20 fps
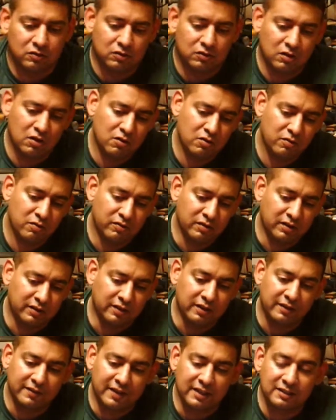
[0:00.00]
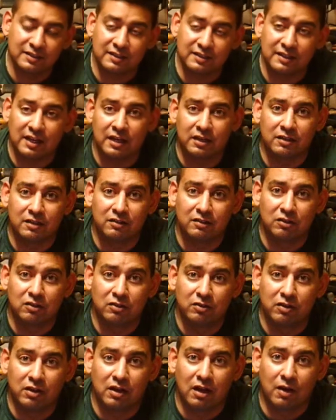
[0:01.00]
So, yeah, that's the kind of
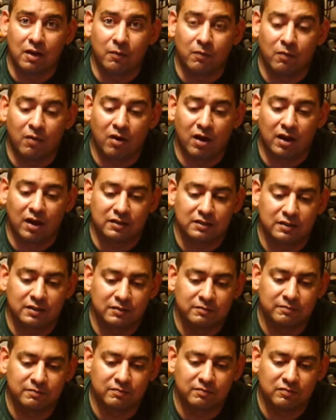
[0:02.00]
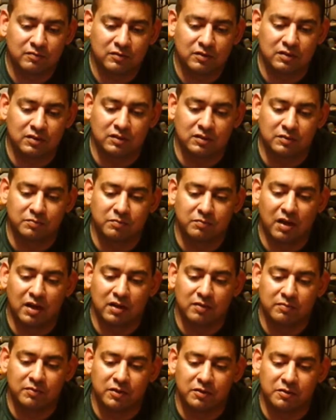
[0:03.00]
glue that I want. This
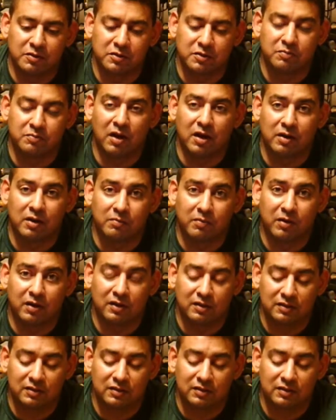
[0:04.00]
bottom and this bottom.